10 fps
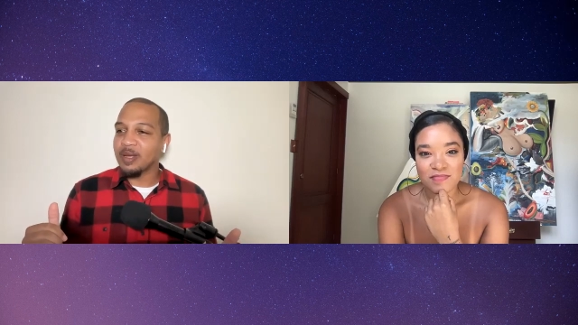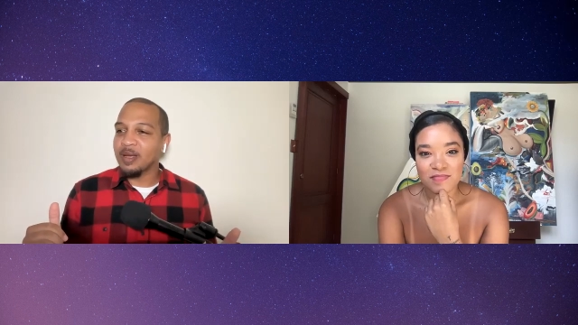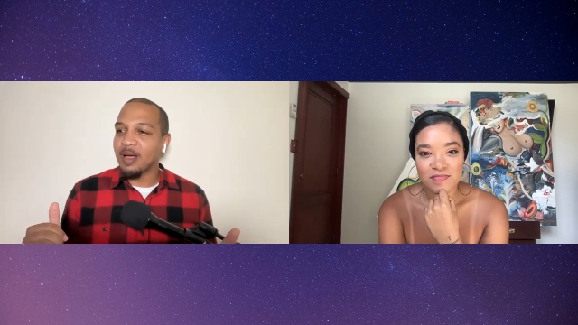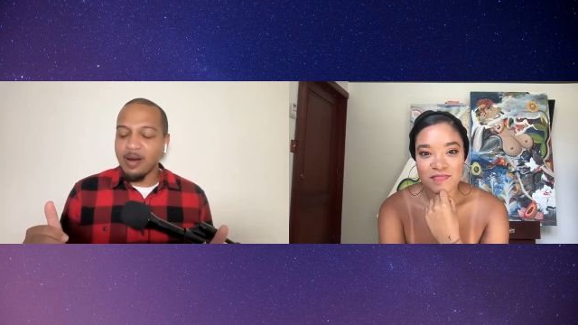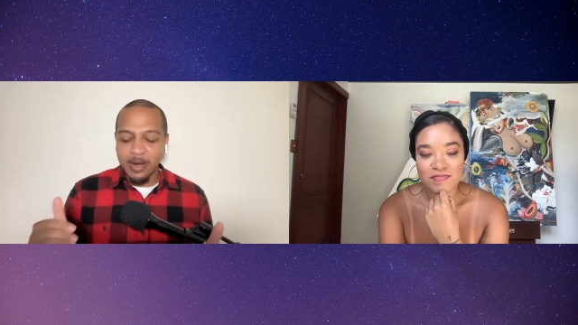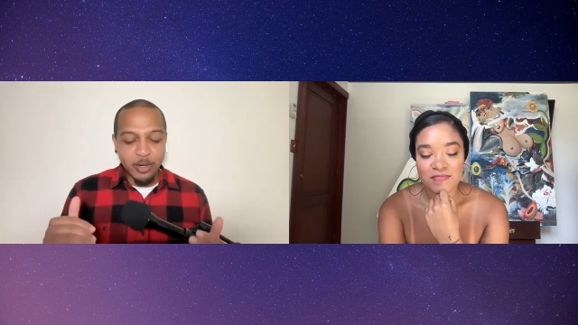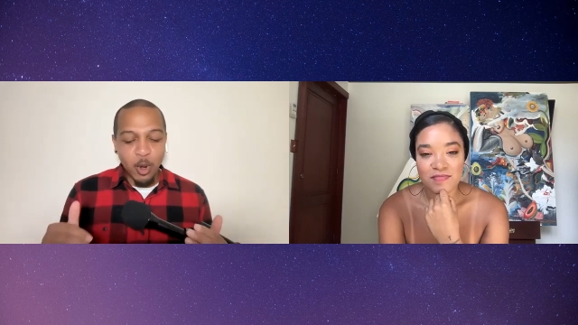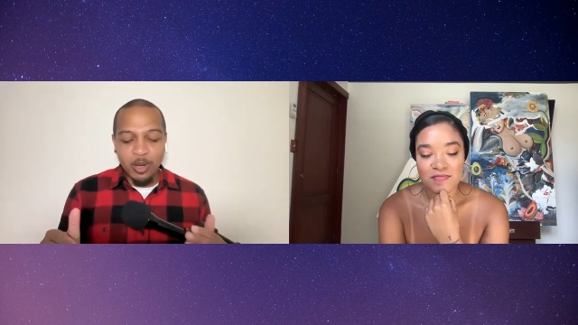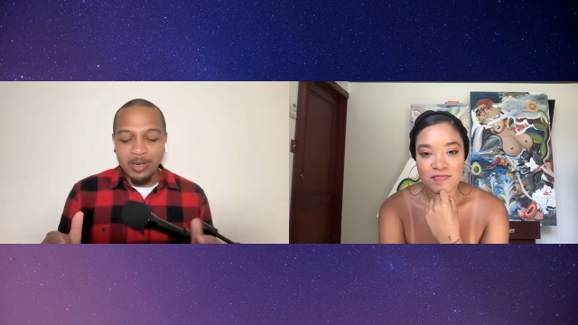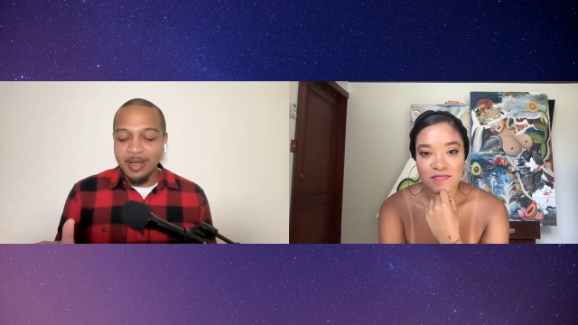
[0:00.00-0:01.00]
Speaker 1: all right i know
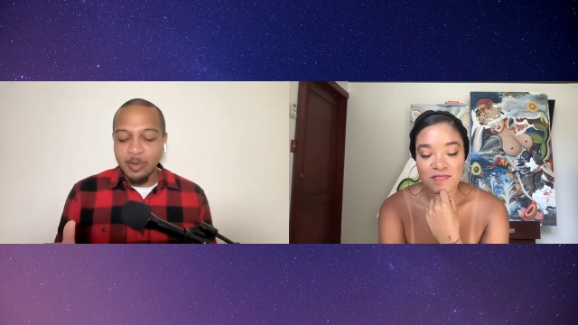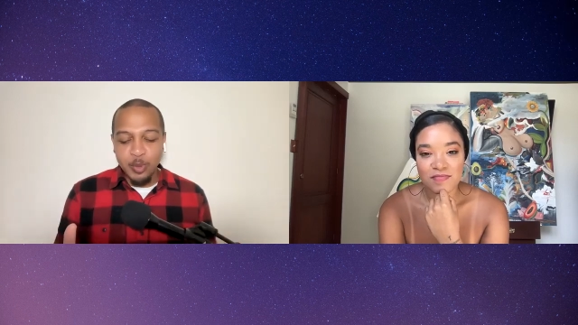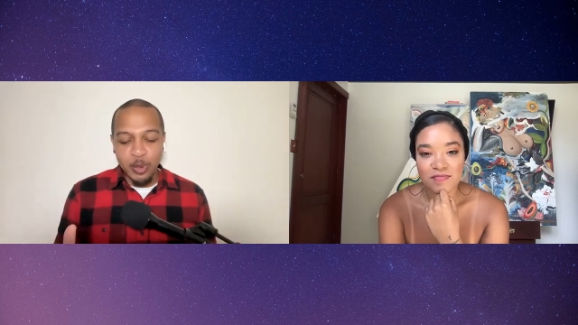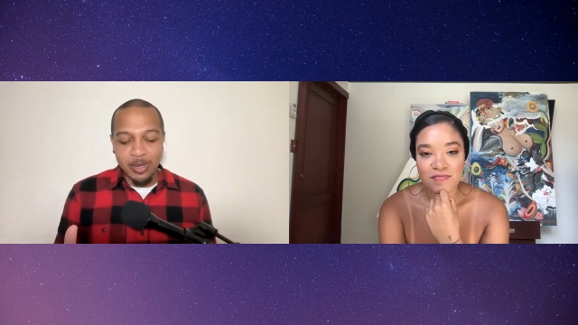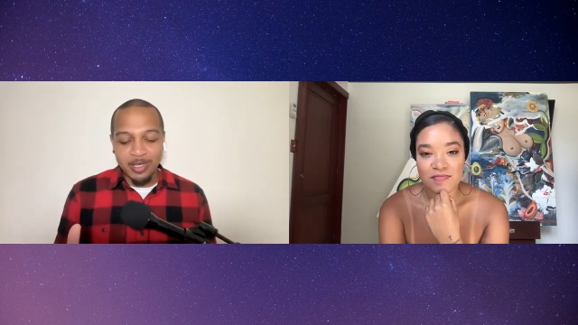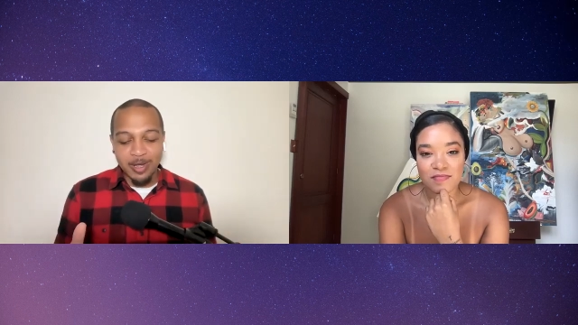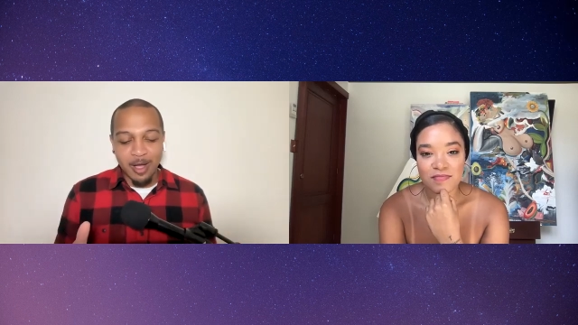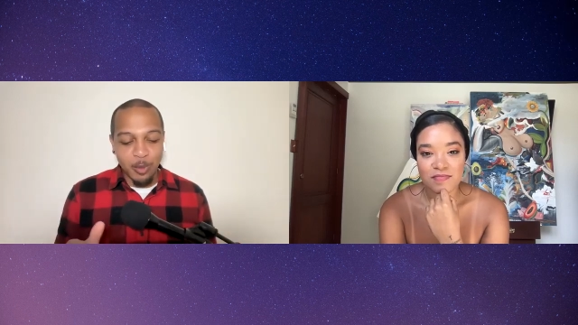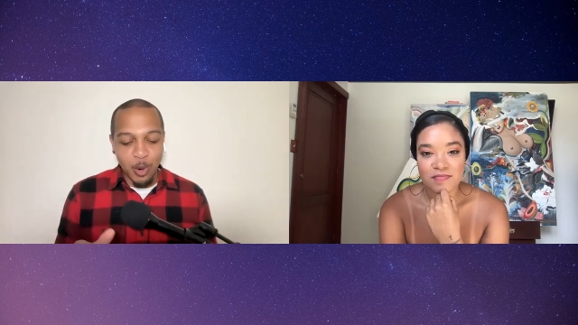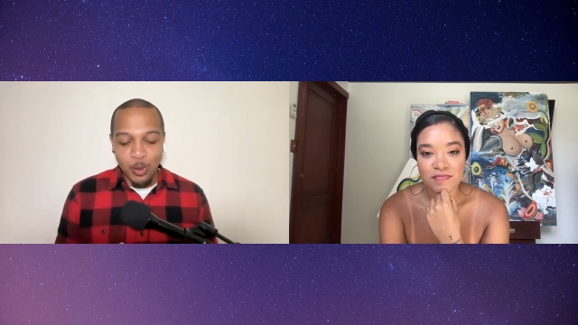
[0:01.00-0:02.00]
a lot of people don't like
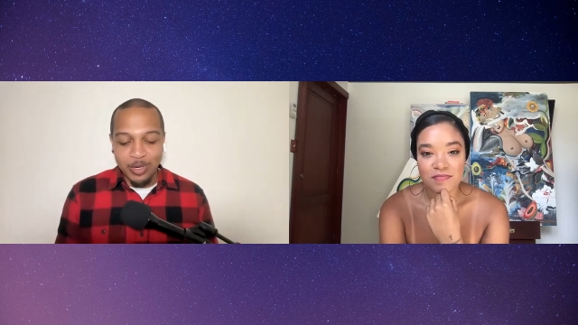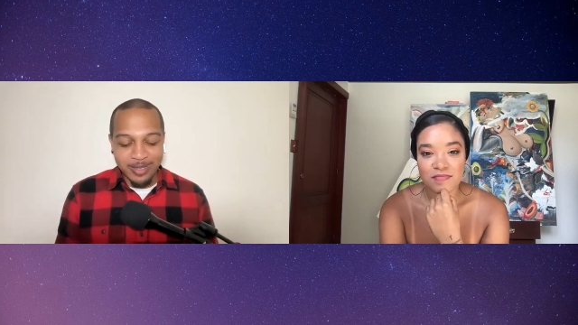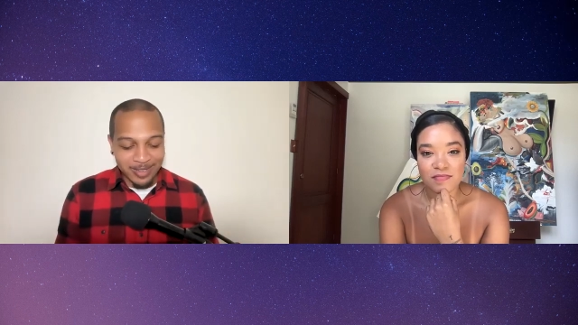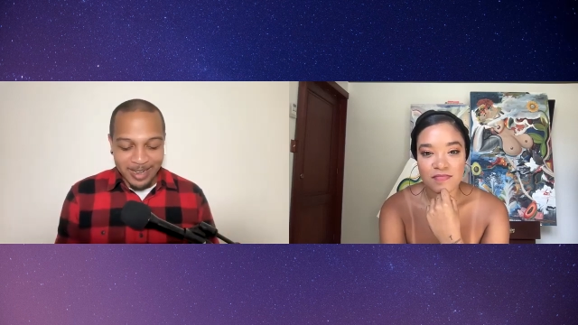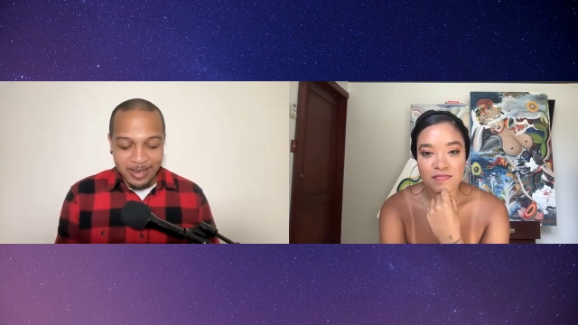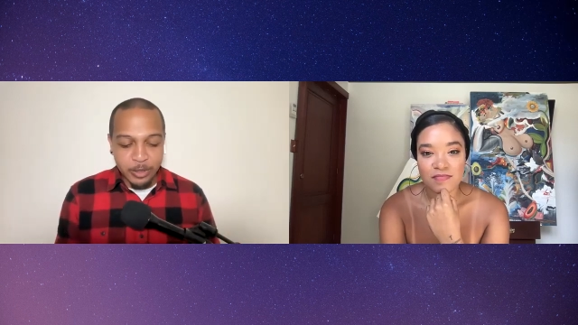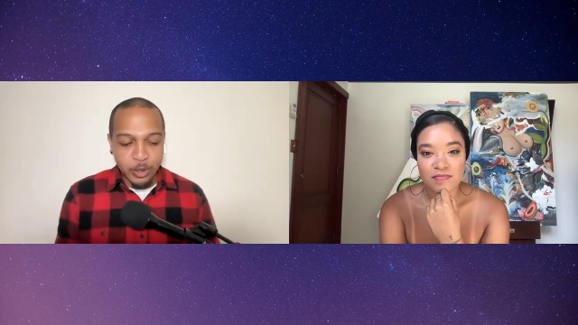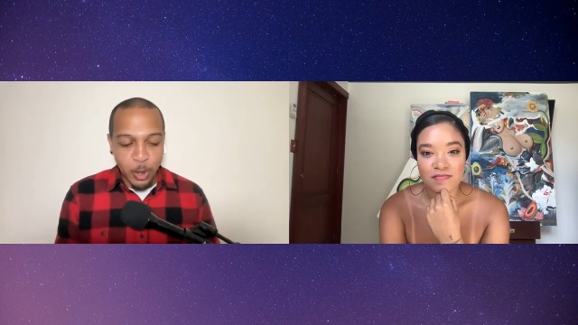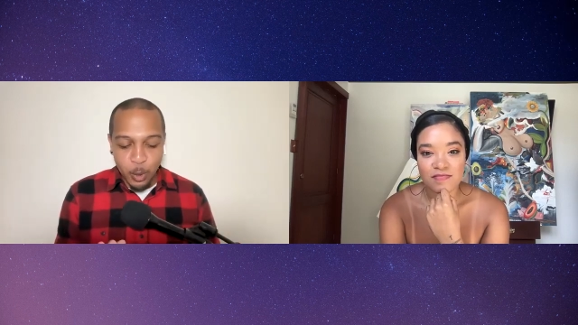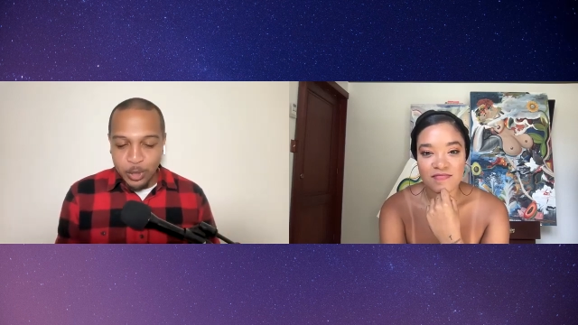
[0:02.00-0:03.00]
talk about religion and you
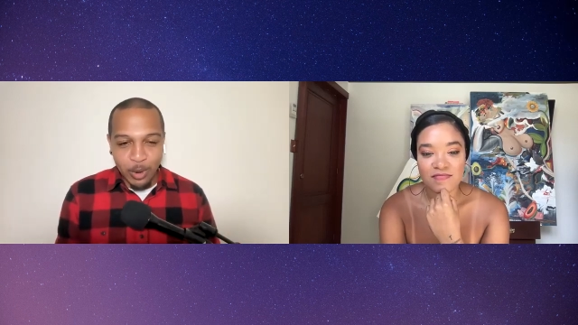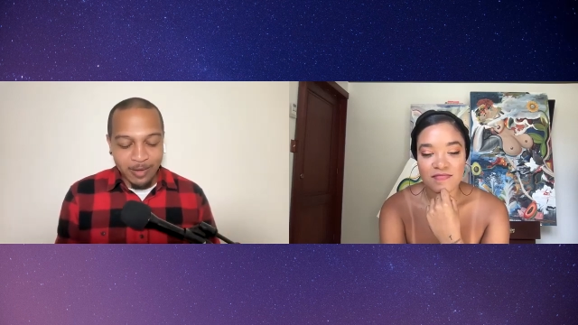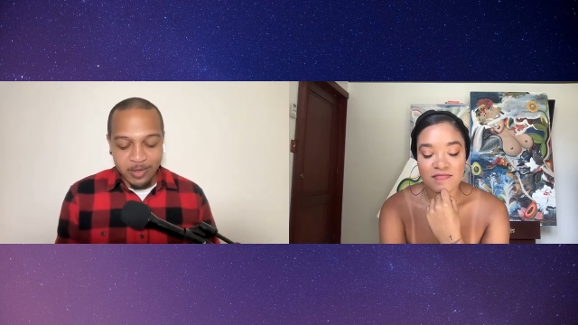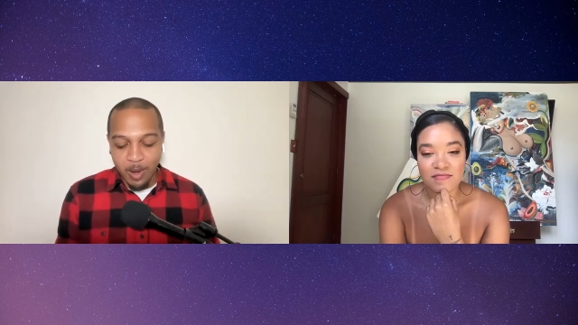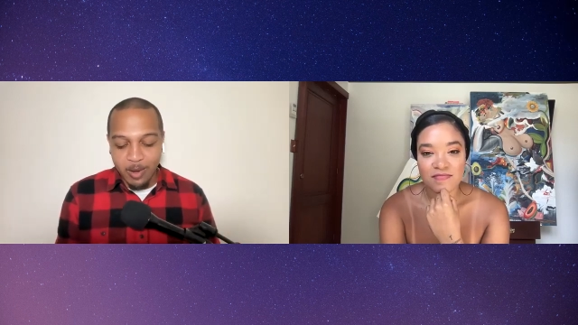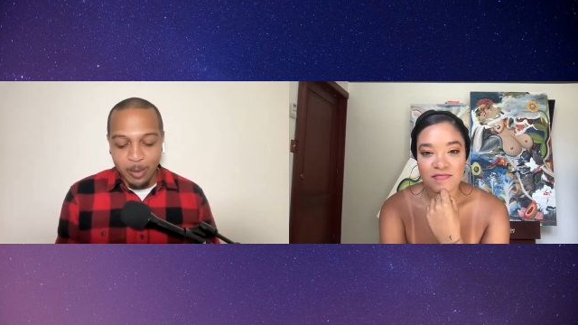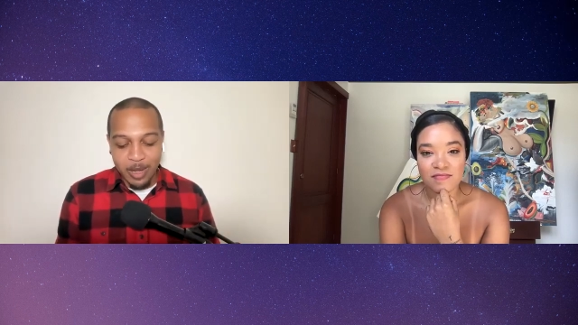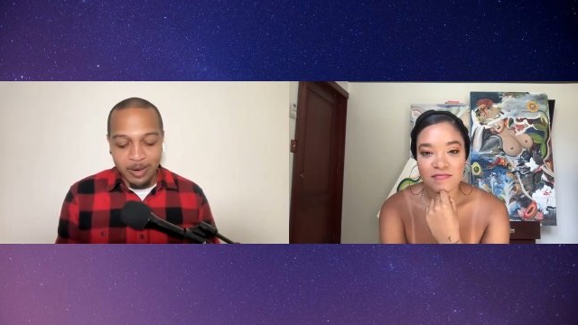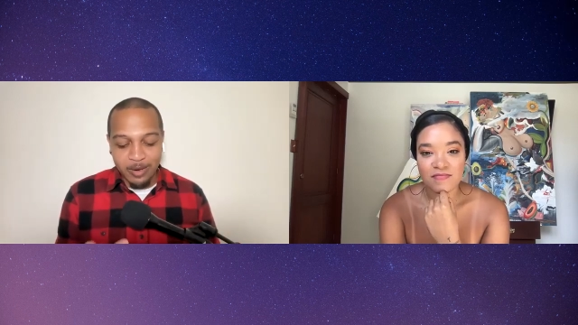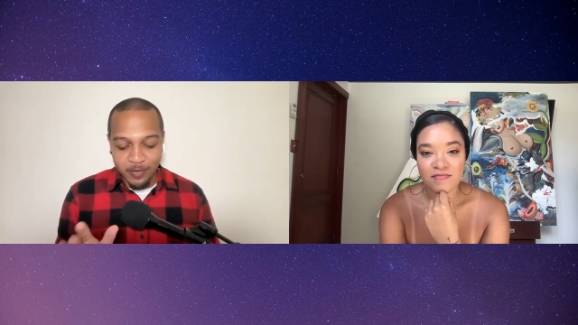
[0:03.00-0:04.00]
know we don't have to talk
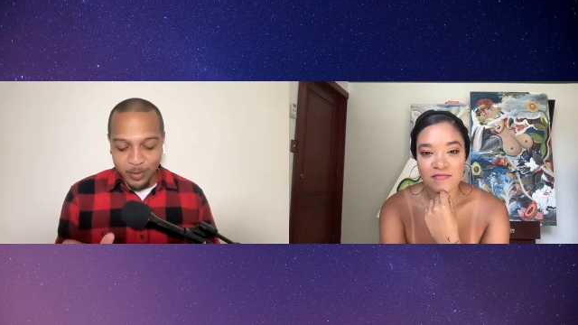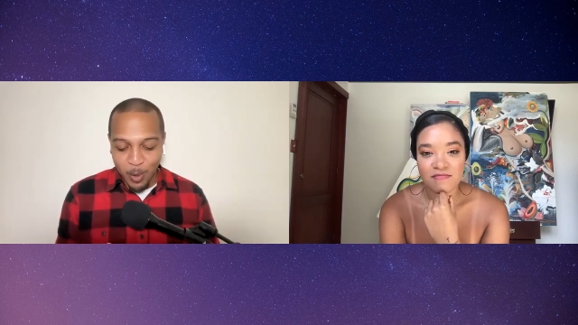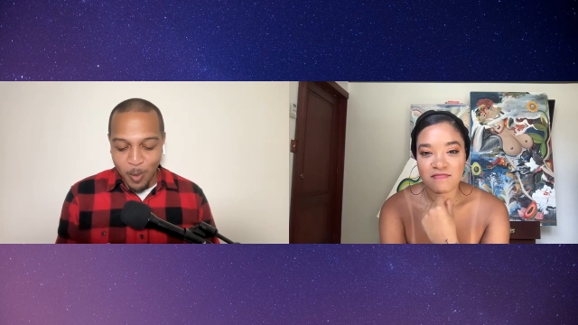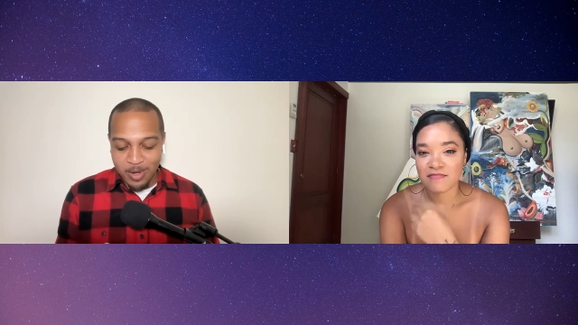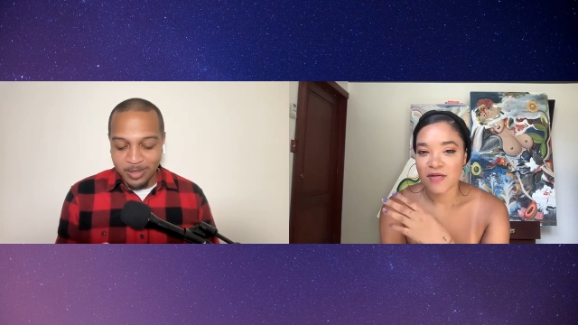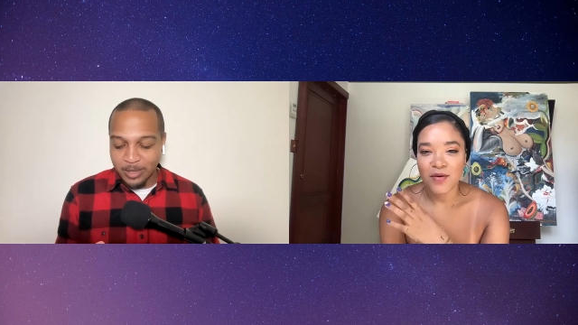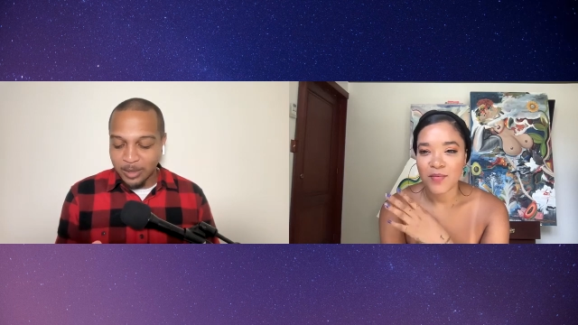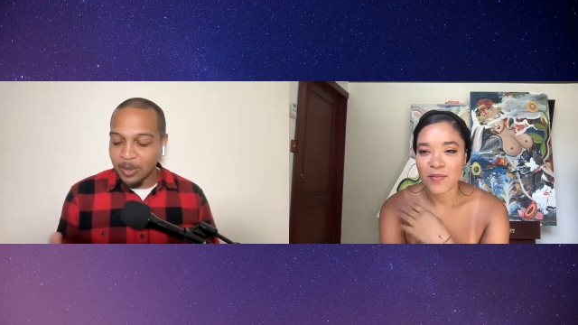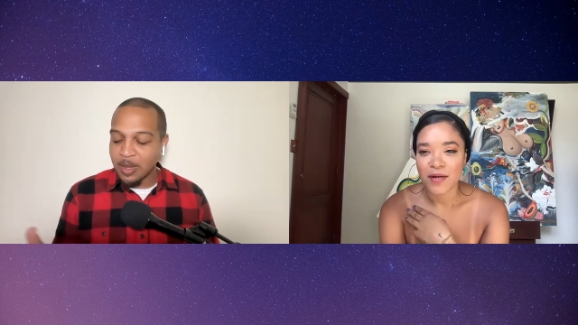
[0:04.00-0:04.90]
about it if you don't want to